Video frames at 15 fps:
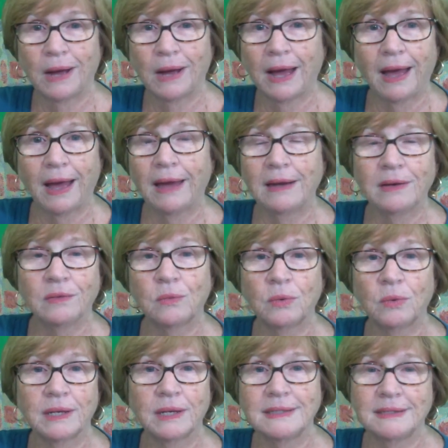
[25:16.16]
I don't
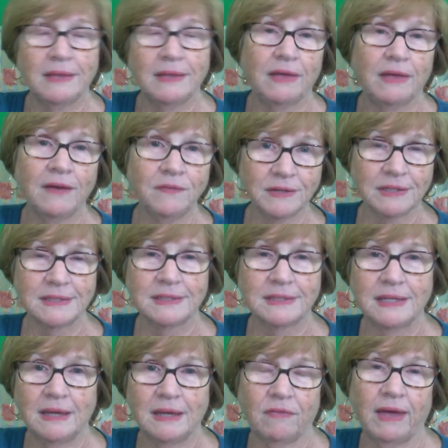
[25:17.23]
really see the
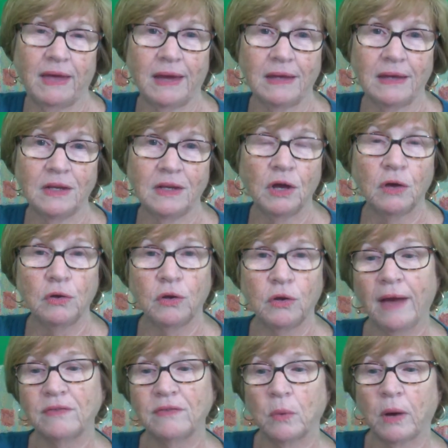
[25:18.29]
efficacy of that. You
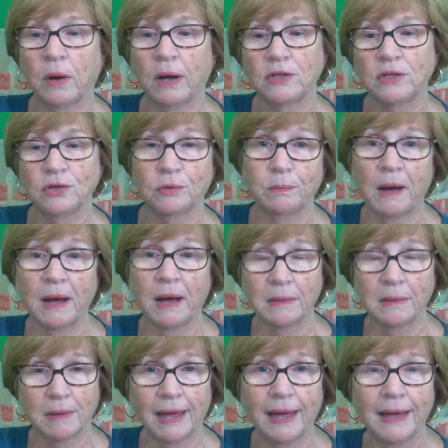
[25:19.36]
have to watch your
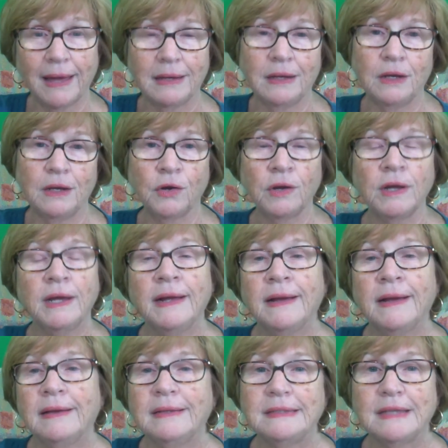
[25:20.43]
bottom line here.
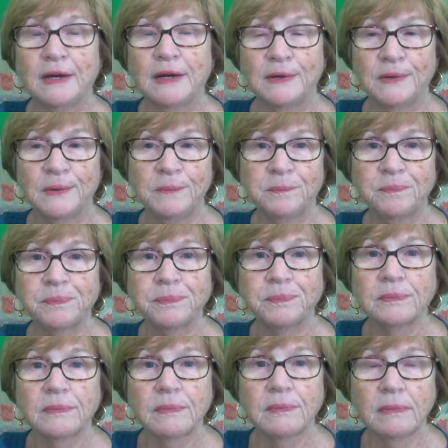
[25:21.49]
So
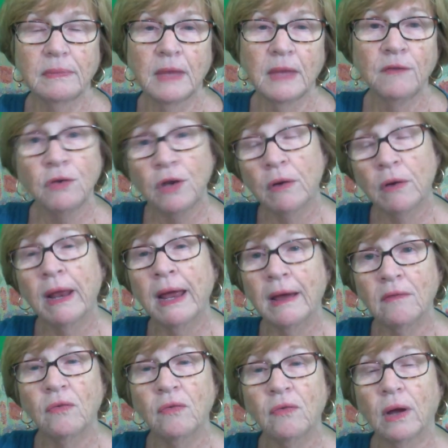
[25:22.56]
if you don't
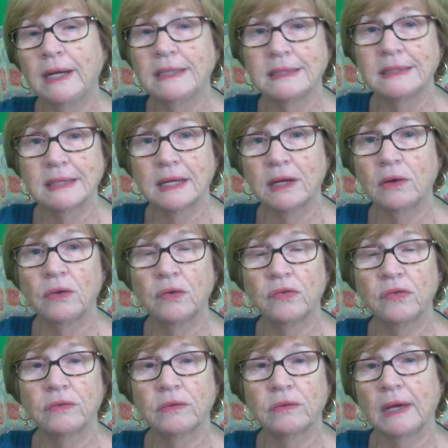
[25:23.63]
have writing
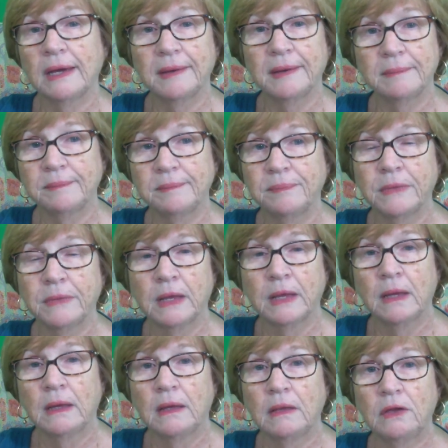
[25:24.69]
skills, then
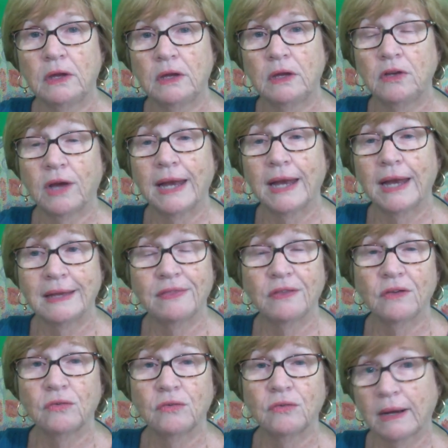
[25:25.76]
you got to get
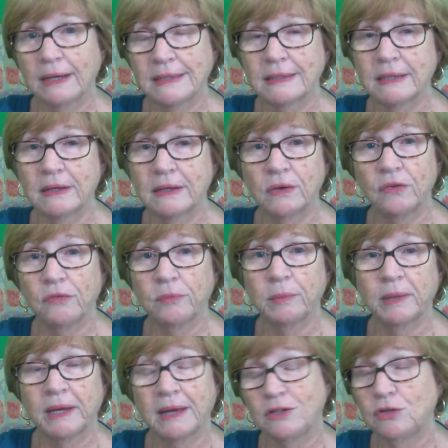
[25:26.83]
those writing skills
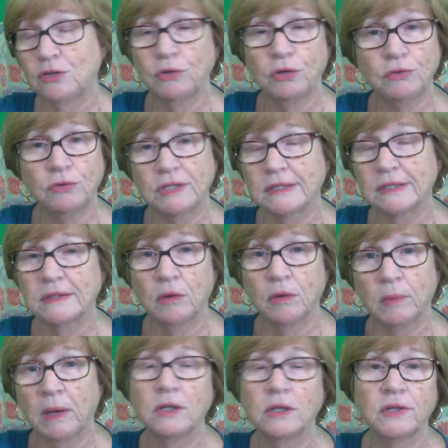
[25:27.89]
because you use it so
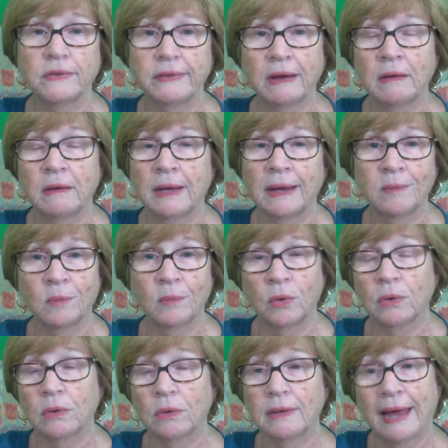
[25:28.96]
much in the online
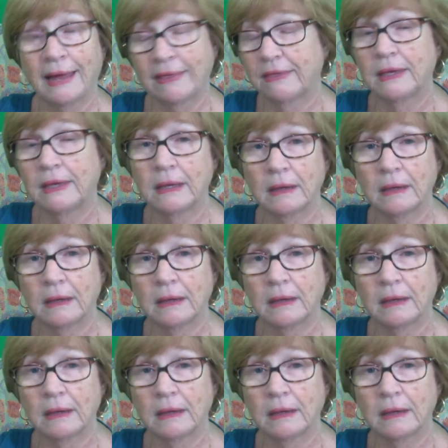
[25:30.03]
world, I think.